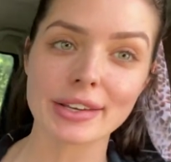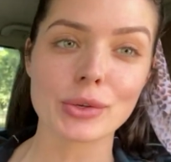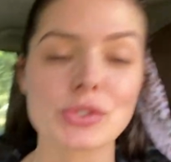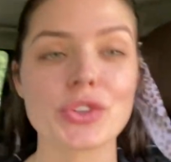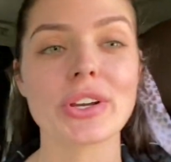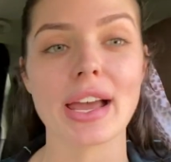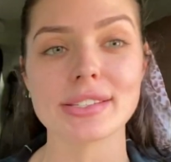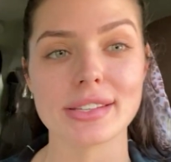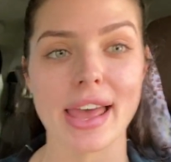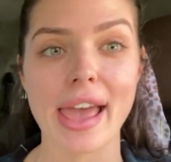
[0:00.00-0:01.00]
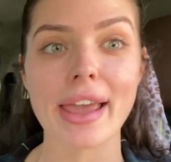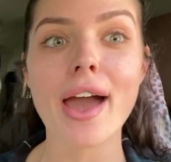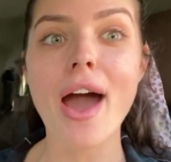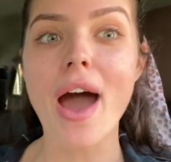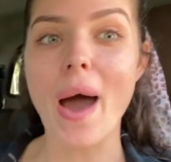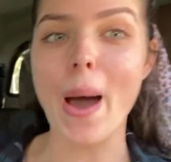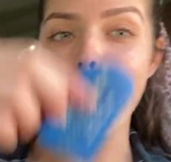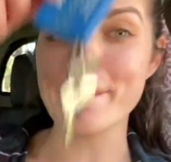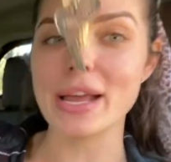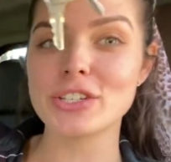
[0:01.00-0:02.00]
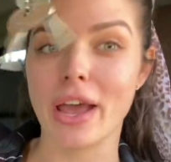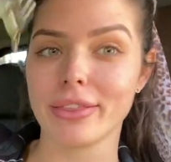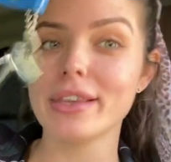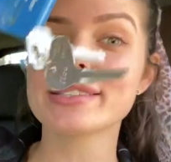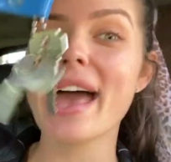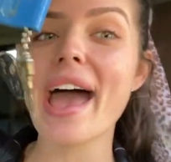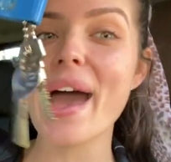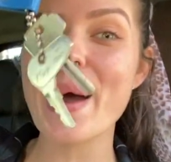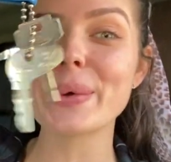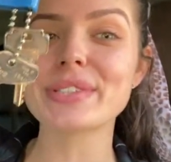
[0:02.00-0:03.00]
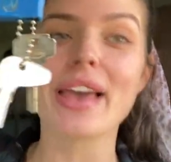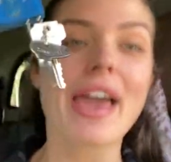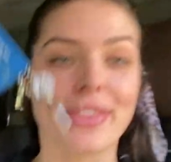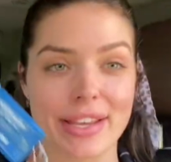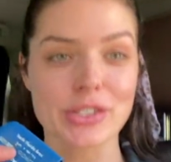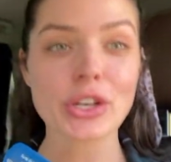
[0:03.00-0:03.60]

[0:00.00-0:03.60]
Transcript: news for you guys today. Um, check these out. These are